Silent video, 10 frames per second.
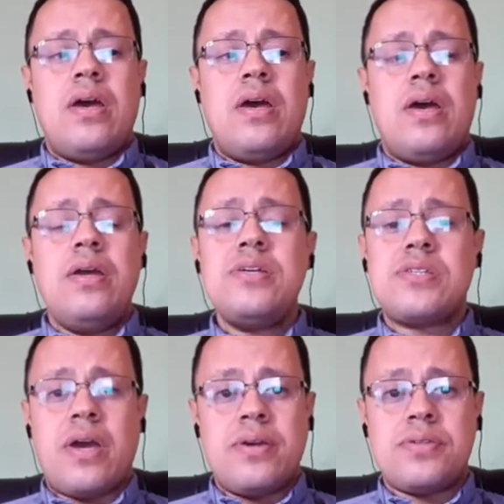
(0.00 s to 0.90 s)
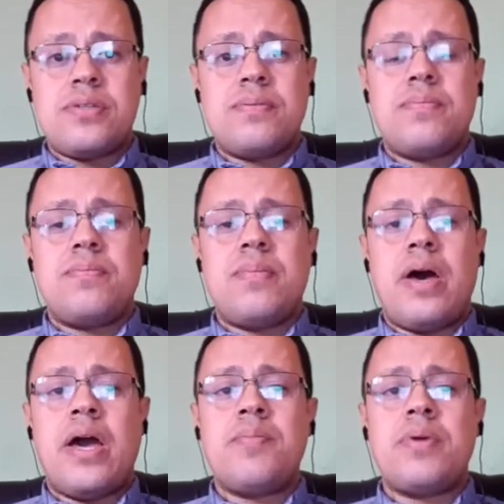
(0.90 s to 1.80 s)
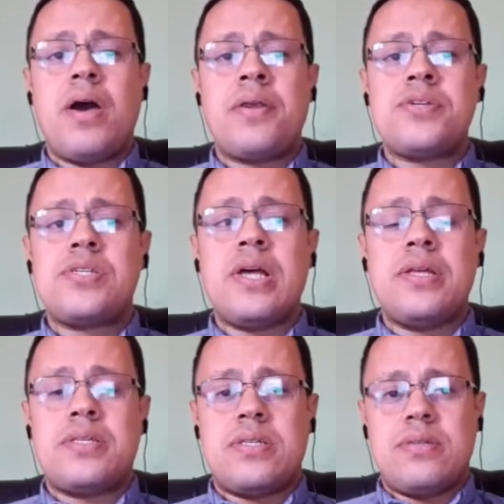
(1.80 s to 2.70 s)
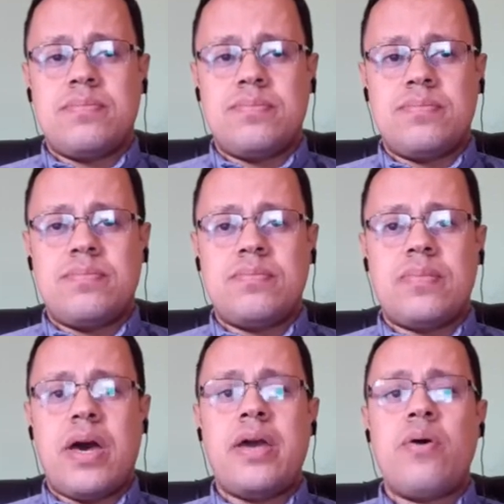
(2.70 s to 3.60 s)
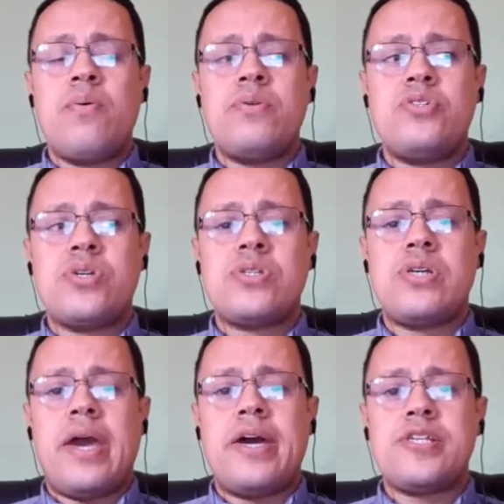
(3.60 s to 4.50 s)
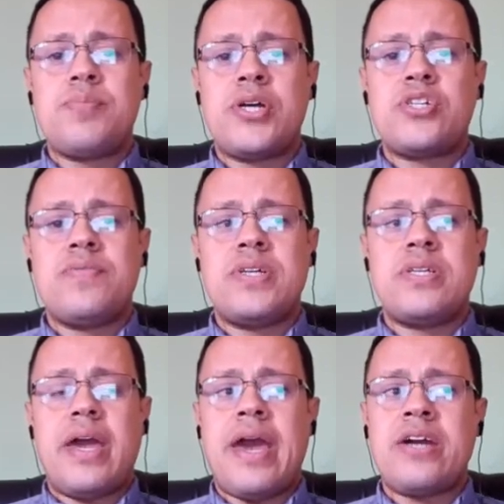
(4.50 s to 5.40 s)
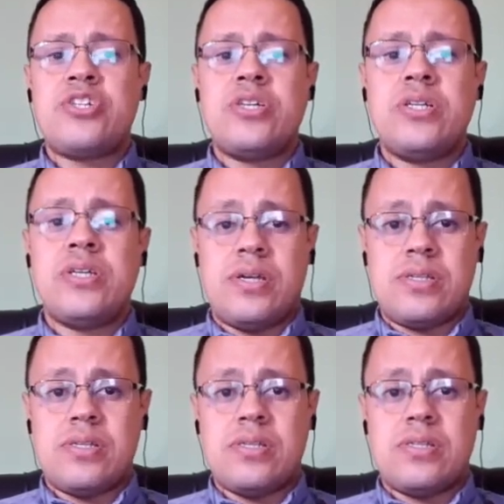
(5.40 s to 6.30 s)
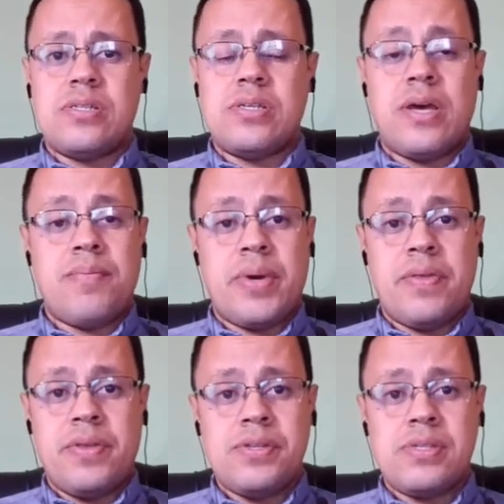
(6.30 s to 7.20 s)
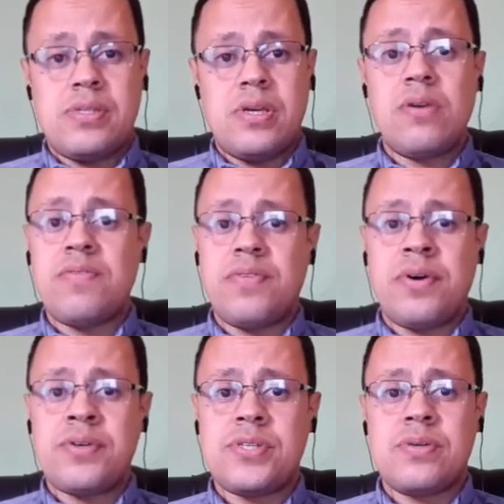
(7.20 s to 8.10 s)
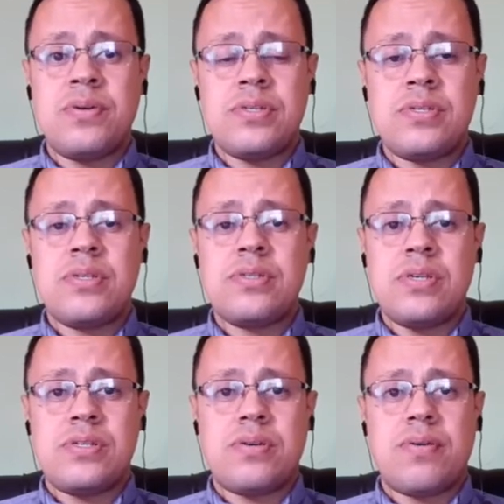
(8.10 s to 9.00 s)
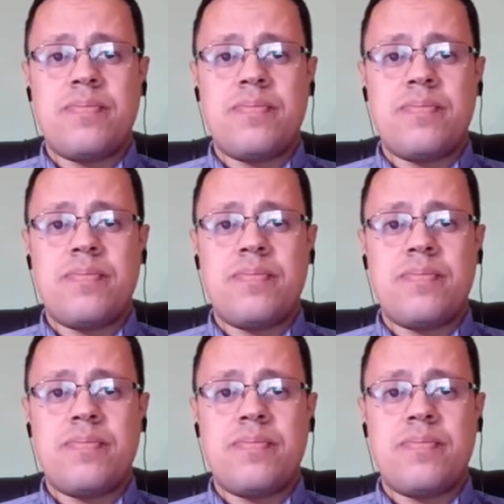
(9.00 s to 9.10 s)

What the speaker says: He says, "I'm gonna sell it. I own just as much of it as she does." And by this, he refers to his sister.